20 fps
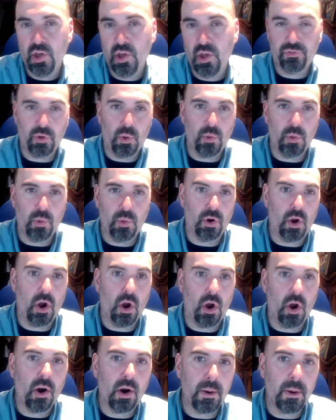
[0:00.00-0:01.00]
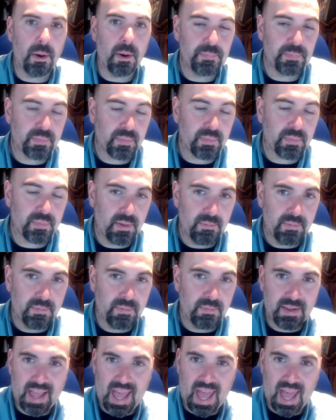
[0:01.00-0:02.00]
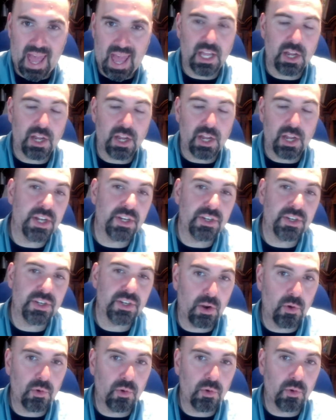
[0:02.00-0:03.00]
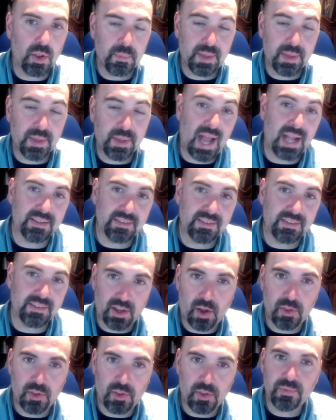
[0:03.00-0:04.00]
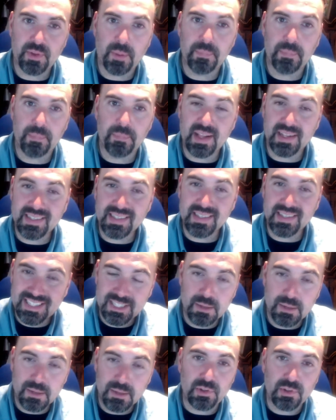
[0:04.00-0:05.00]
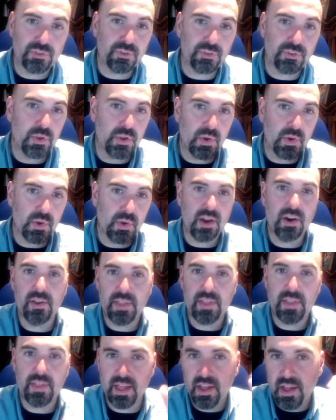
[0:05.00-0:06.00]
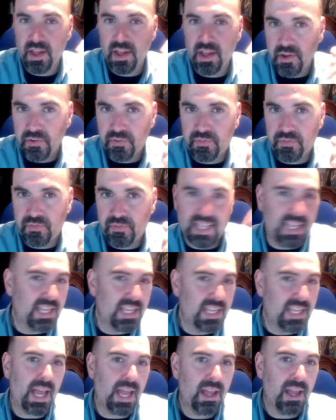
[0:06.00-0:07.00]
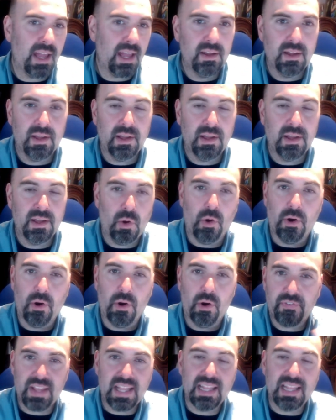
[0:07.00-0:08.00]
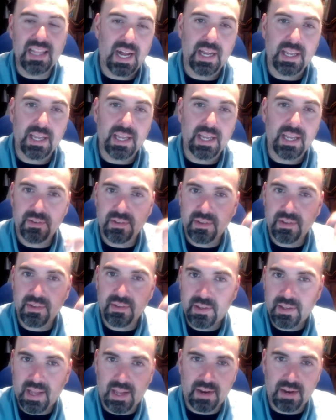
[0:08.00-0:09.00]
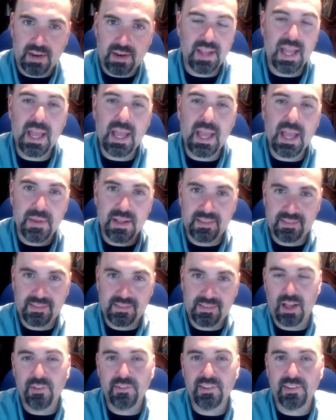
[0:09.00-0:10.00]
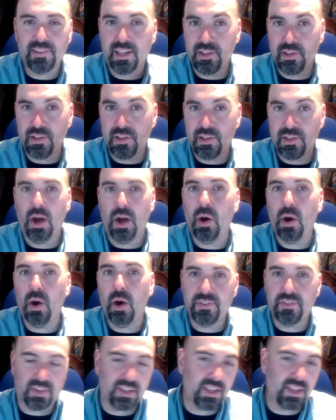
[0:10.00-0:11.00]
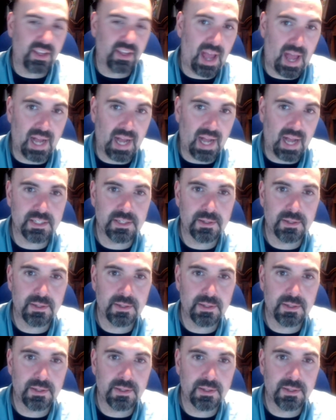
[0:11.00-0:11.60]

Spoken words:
So there are cat-like creatures. I don't call them cats. I call them something that's similar. So when you hear the felidae or feline kind of name, it sounds like you're like, oh, it's a cat.